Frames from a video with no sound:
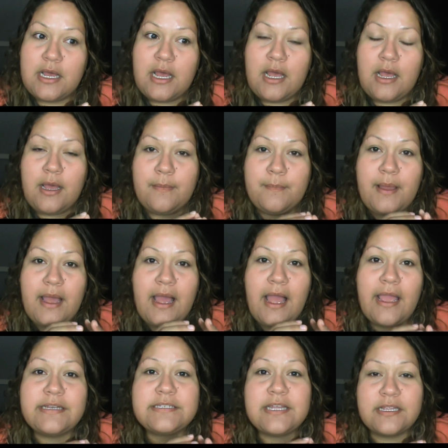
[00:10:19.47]

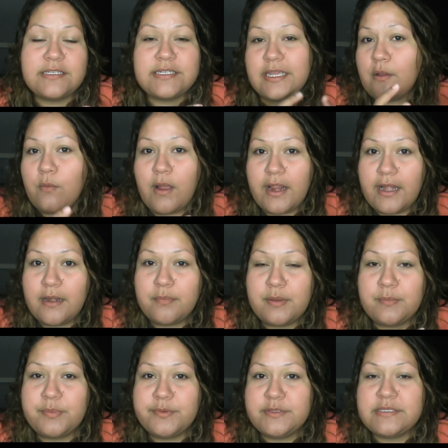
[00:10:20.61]
I tend to get whitehead
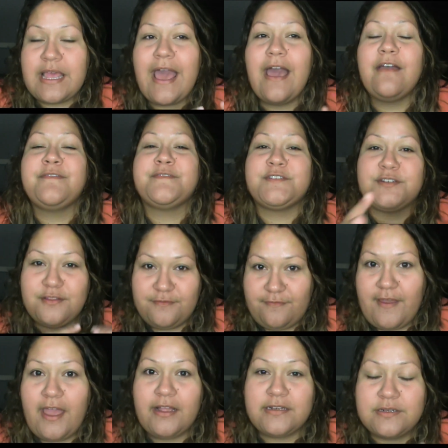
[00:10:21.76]
pimples after the
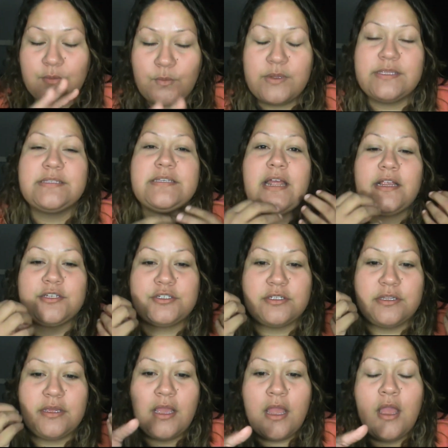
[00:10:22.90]
fact, once it
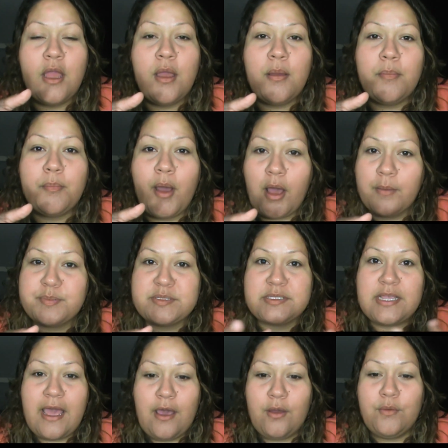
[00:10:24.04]
actually pops
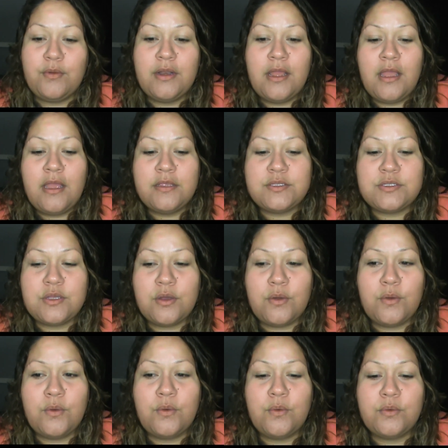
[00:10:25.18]
out.
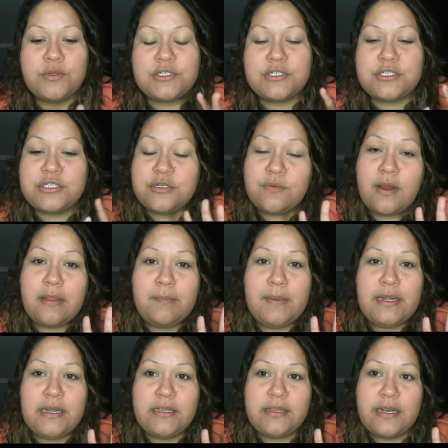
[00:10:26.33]
So she
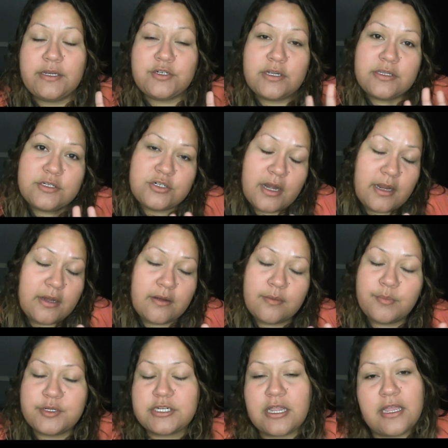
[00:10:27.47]
recommended that I try the drying
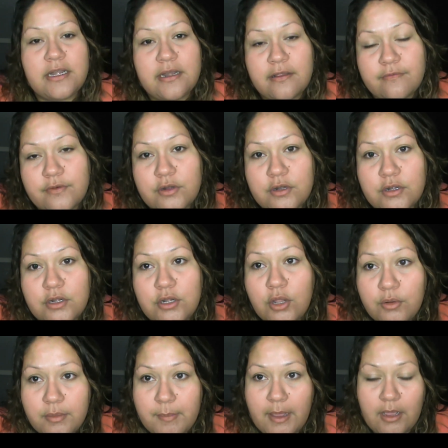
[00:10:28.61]
cream, which I had never
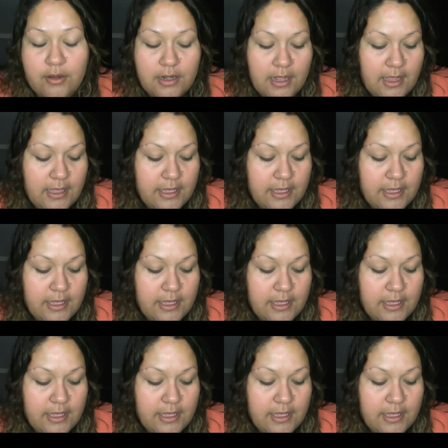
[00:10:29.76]
known about.